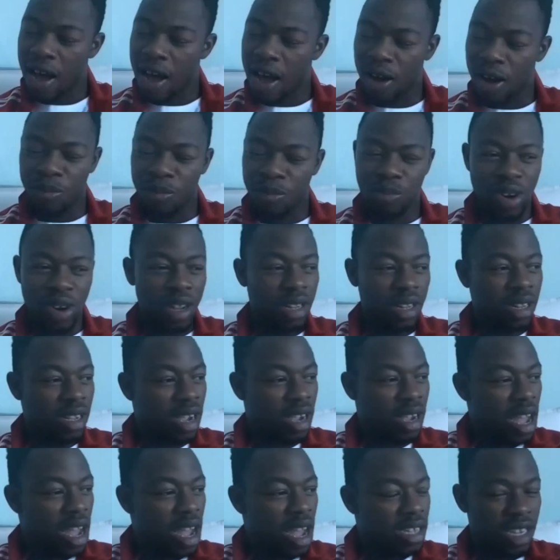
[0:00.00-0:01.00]
I would bring the
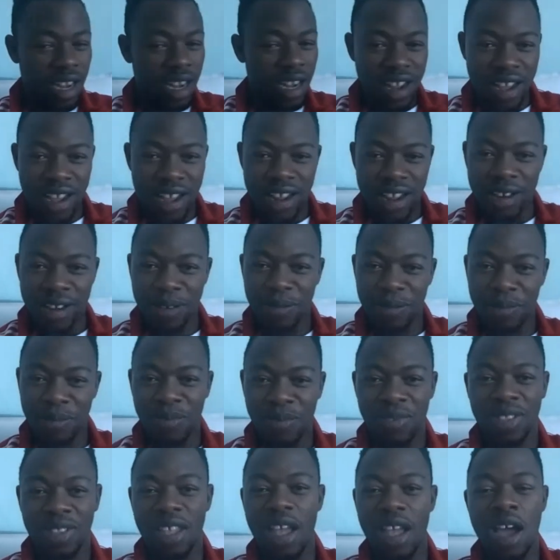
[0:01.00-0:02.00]
gasoline.
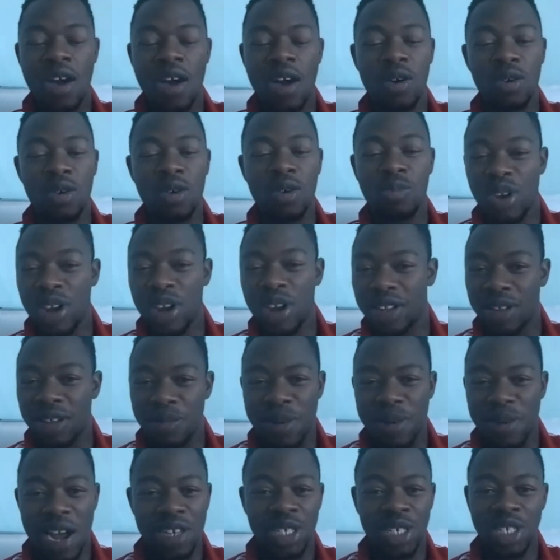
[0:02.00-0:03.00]
I would bring the
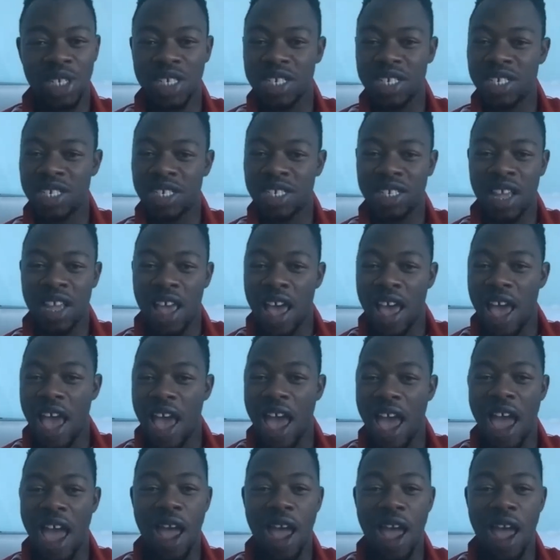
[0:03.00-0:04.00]
matches.
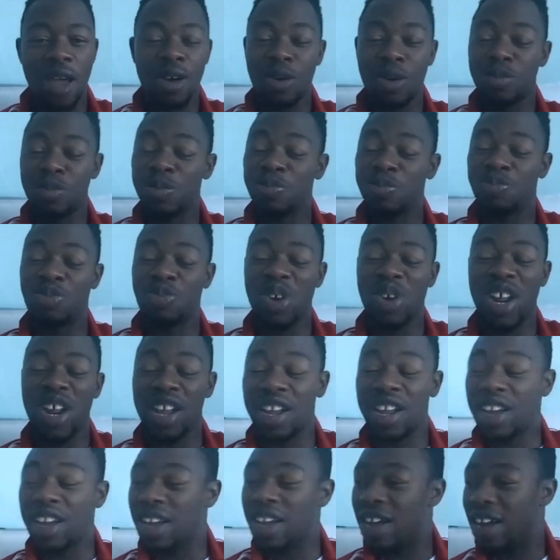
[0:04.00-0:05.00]
I would
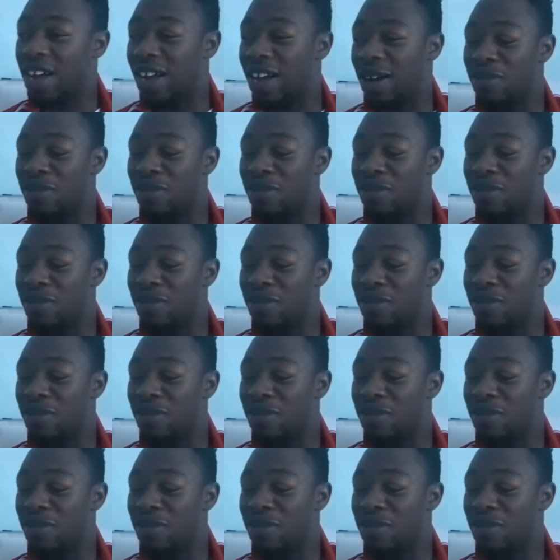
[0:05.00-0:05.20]
bring uh,